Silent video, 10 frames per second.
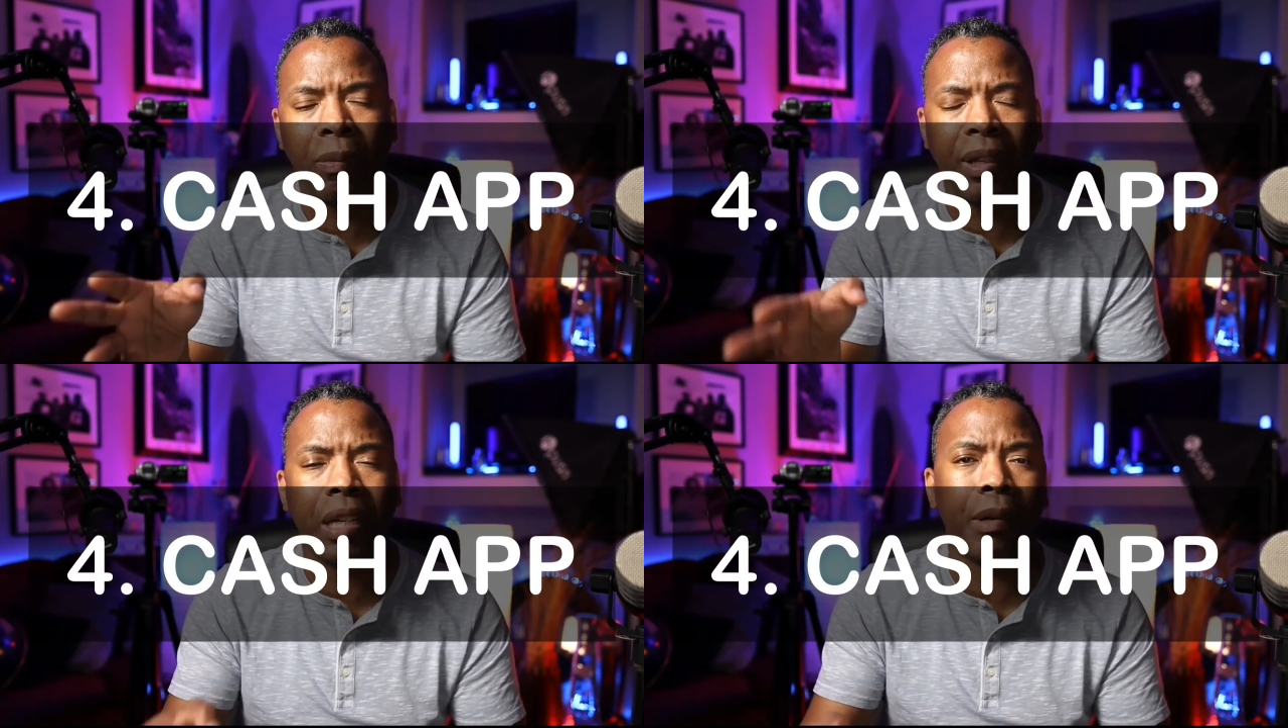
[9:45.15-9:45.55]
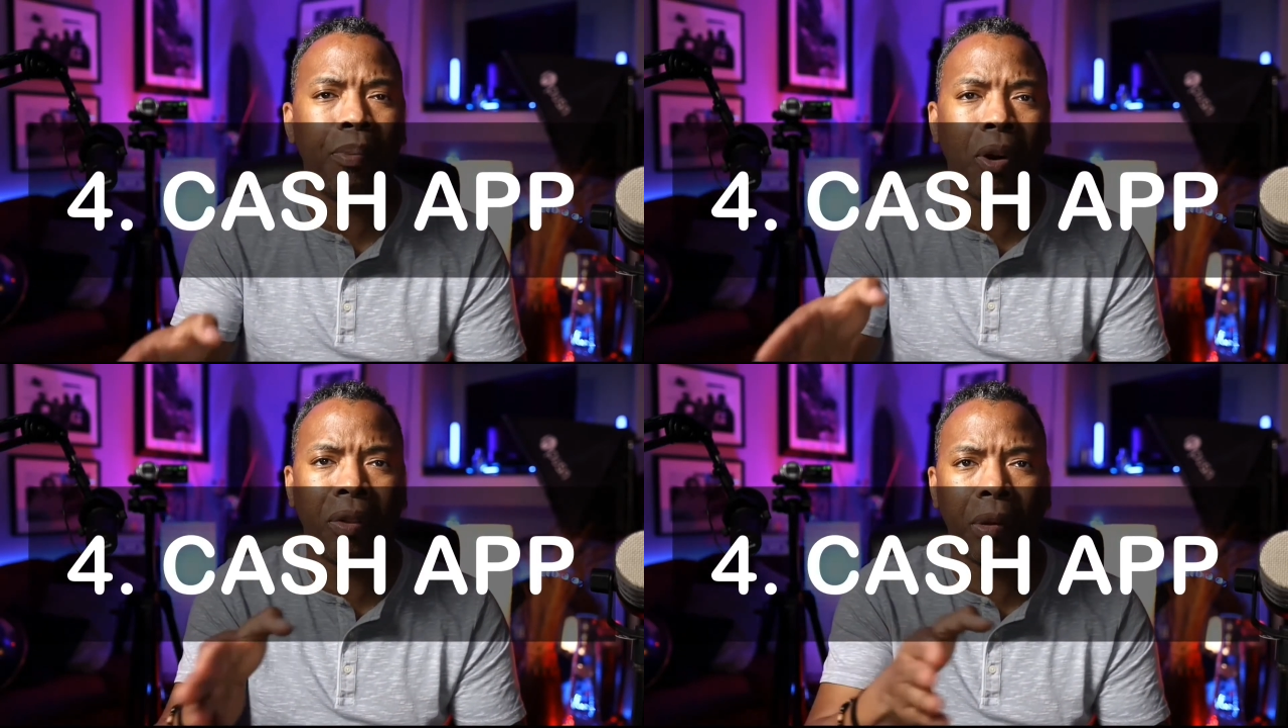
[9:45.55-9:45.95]
you become a
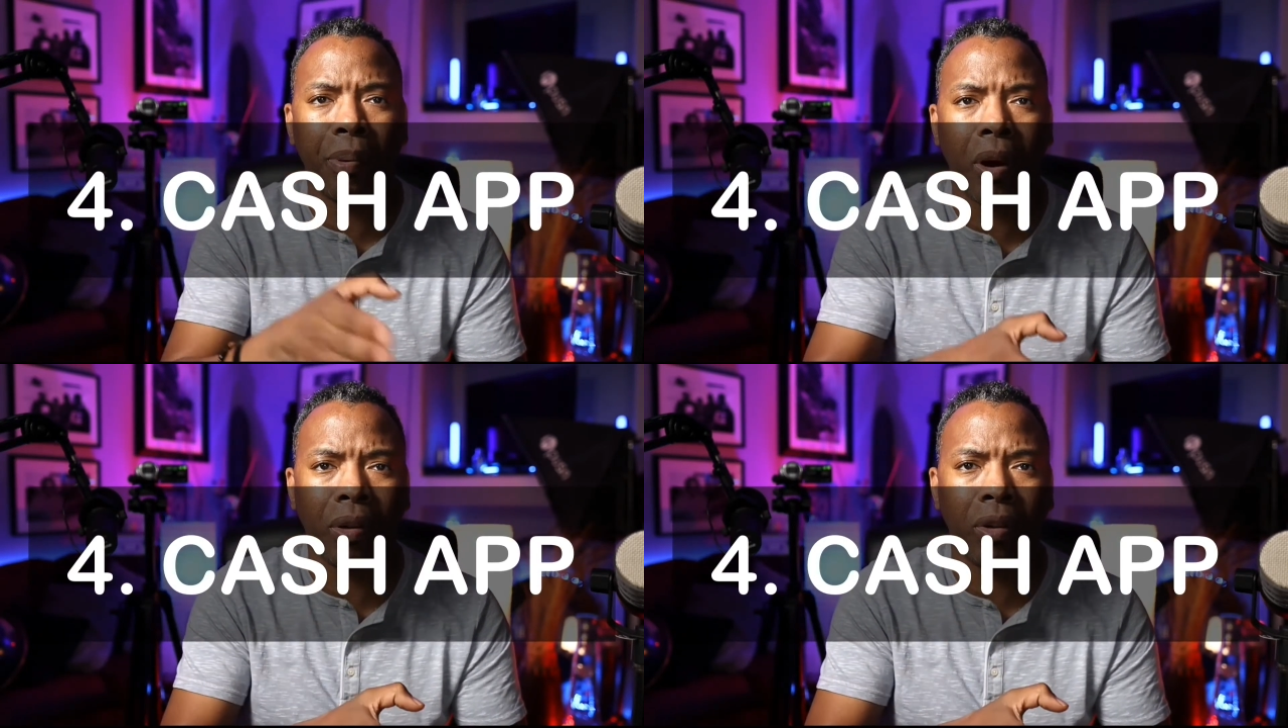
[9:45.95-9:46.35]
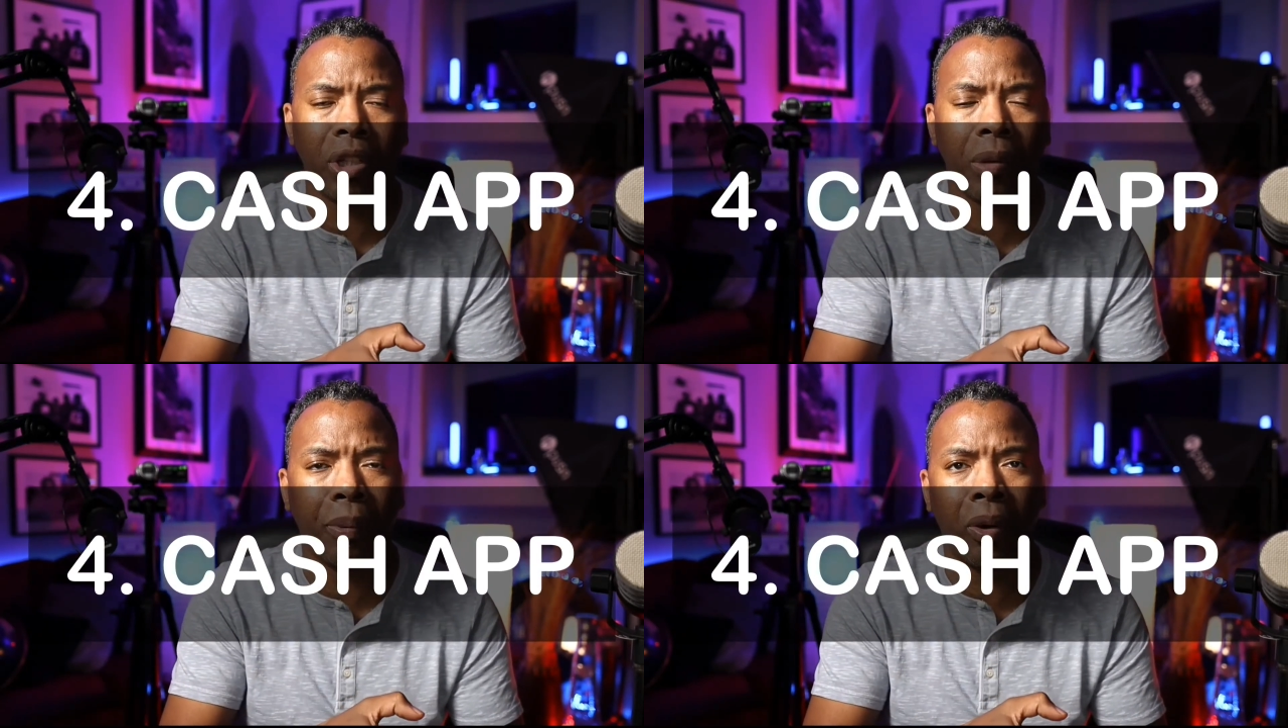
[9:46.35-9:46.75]
part of their
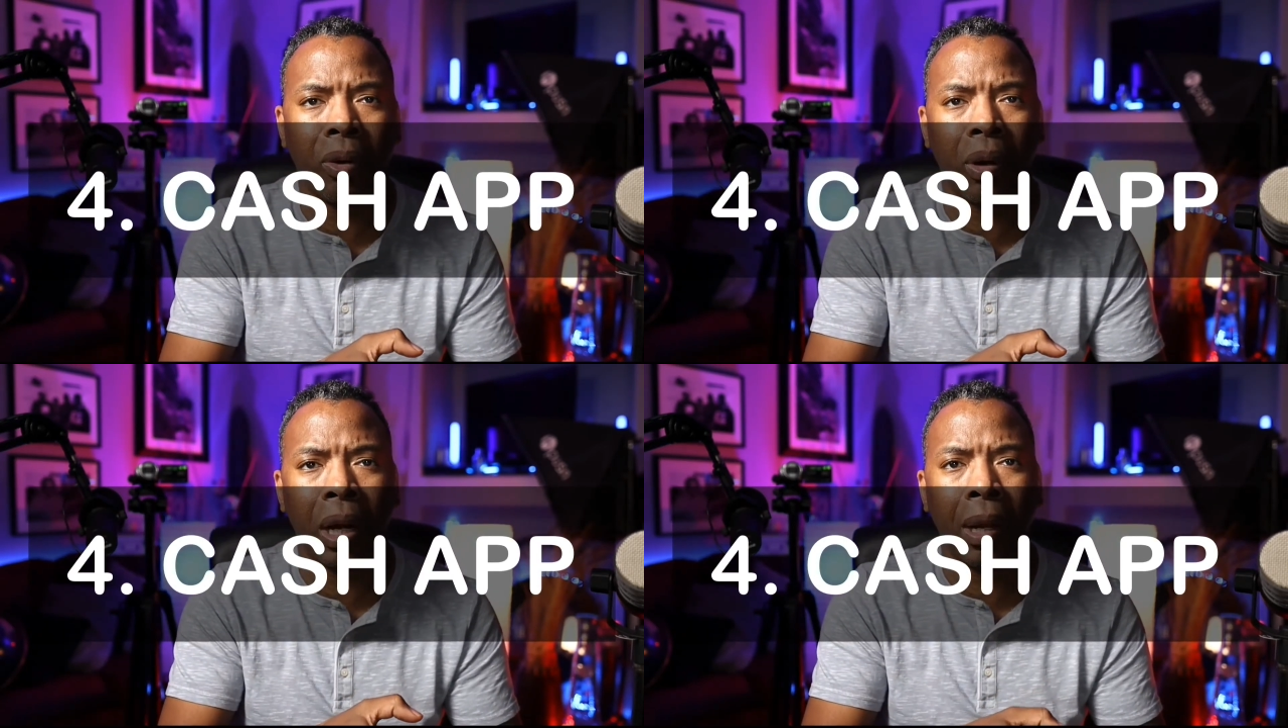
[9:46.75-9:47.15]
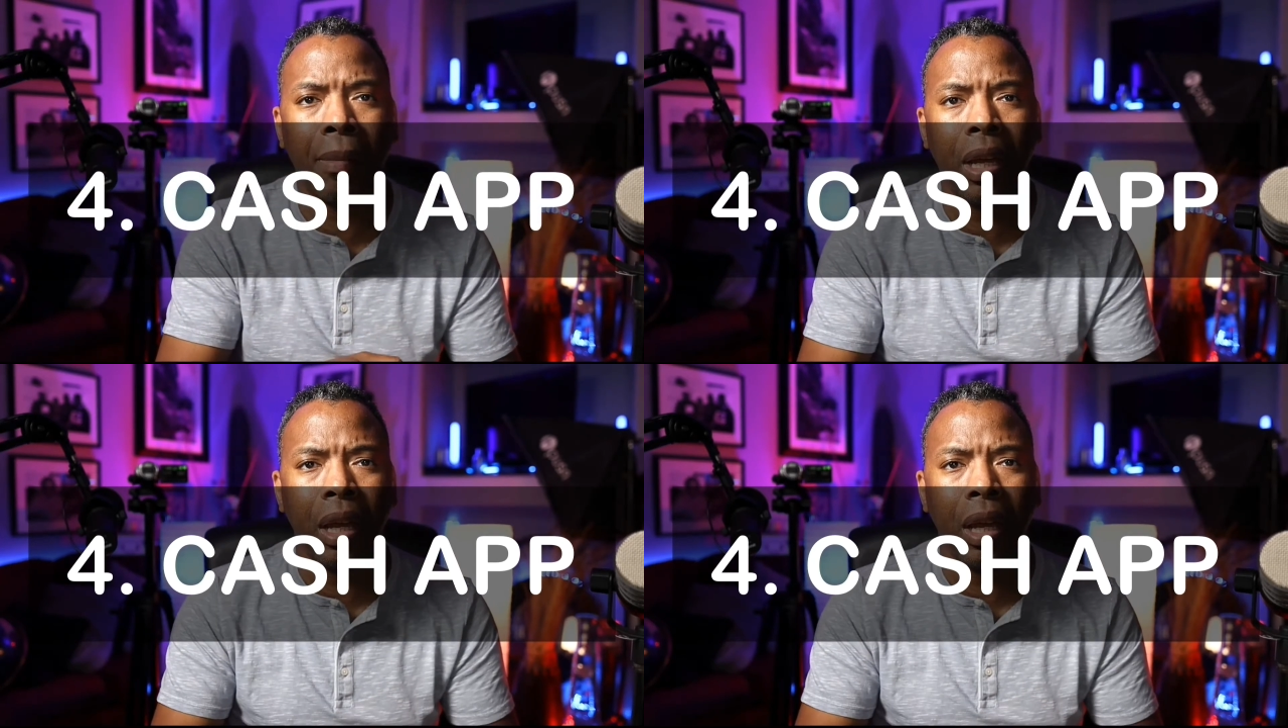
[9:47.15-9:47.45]
partnership program,